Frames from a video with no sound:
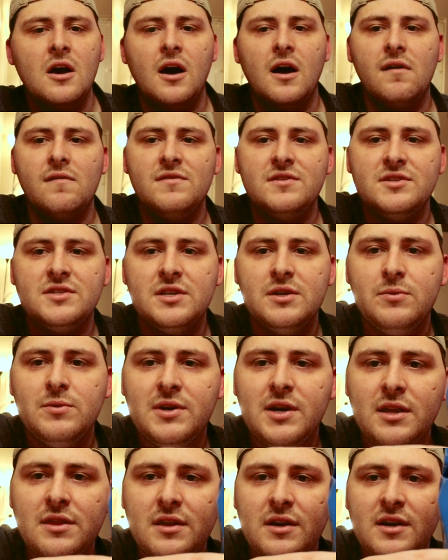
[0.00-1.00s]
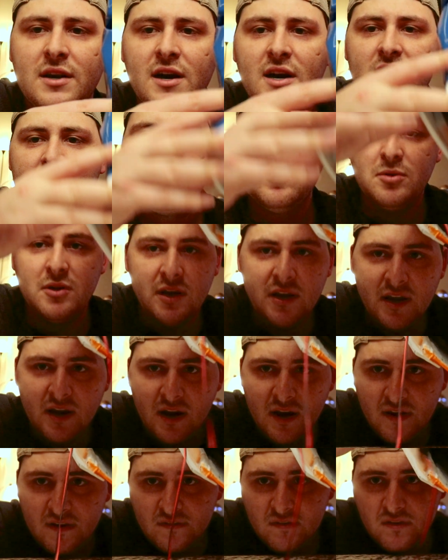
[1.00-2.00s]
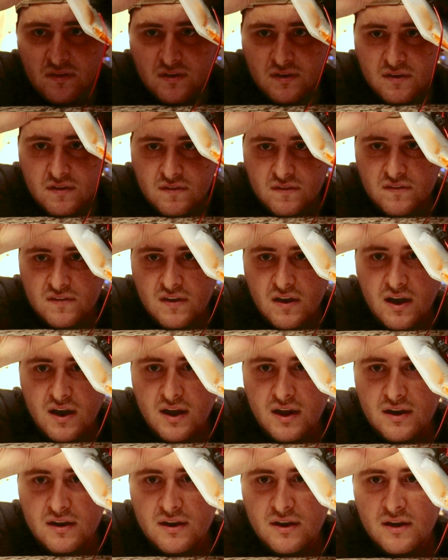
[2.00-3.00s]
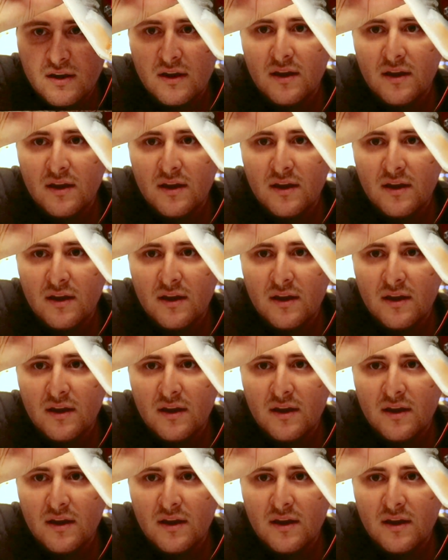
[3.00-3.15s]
Obviously, we got the cosplay eyes on the inside,